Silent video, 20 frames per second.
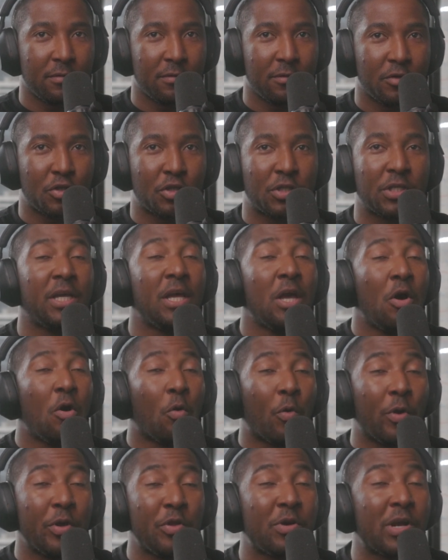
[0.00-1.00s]
See,
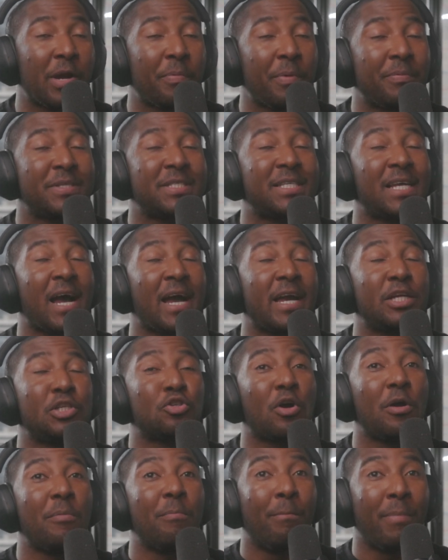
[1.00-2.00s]
when you hear people say, I
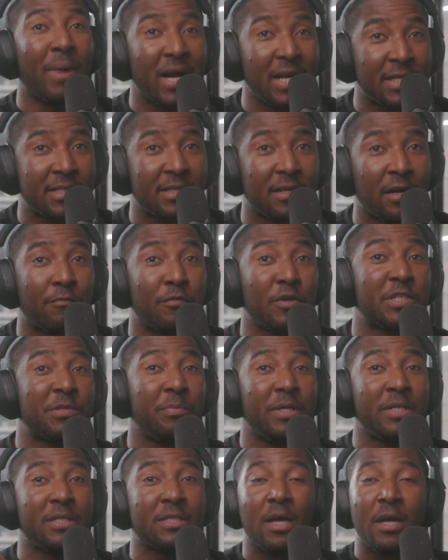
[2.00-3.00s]
enjoy myself, which
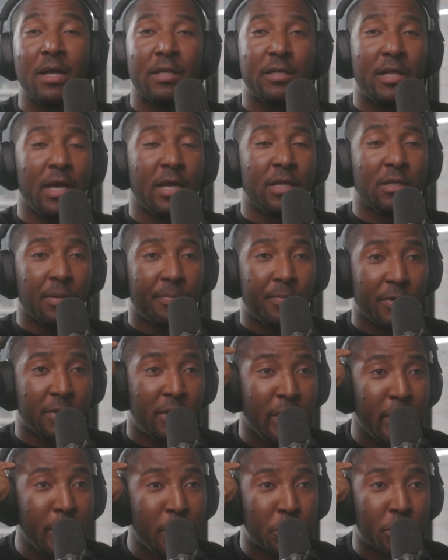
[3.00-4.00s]
means the
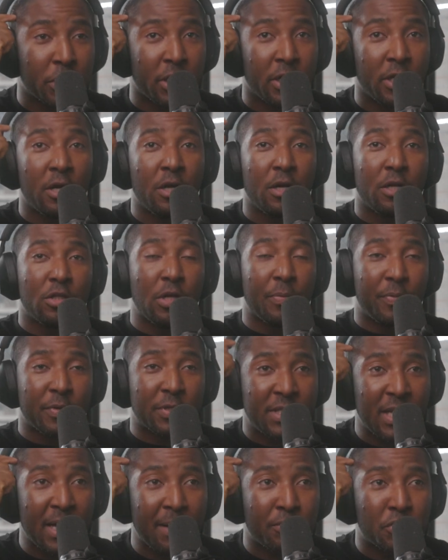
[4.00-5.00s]
interpretation, the
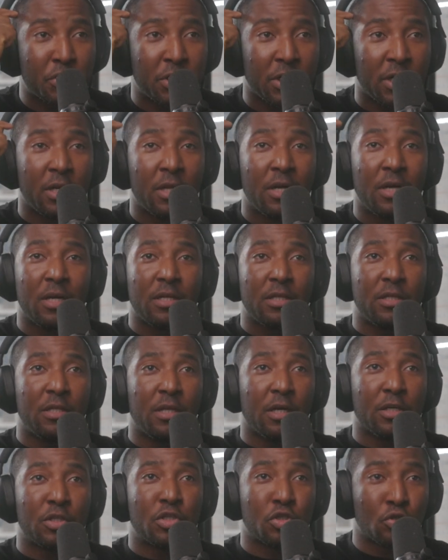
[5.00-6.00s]
perception,
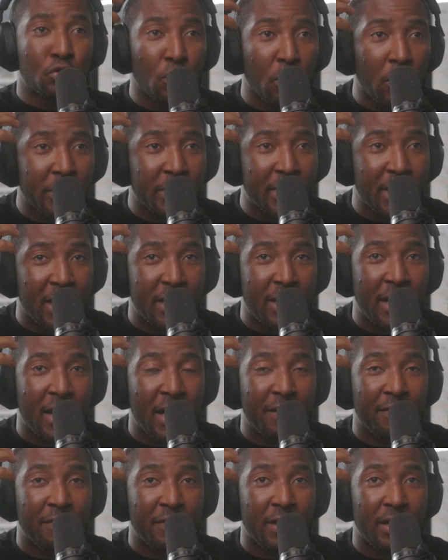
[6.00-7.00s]
the story that they
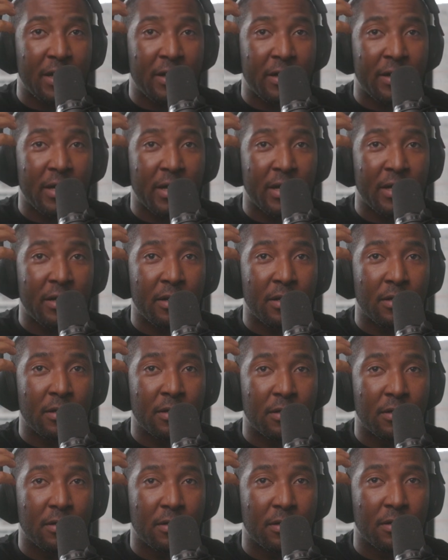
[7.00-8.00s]
have in their head
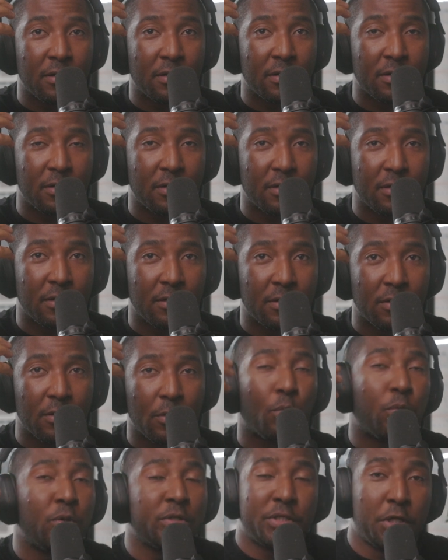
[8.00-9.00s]

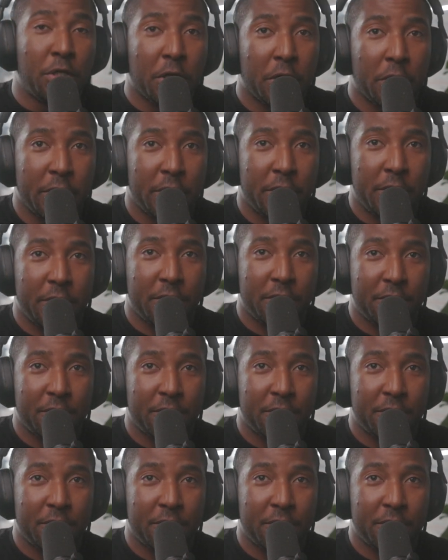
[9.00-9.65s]
was good.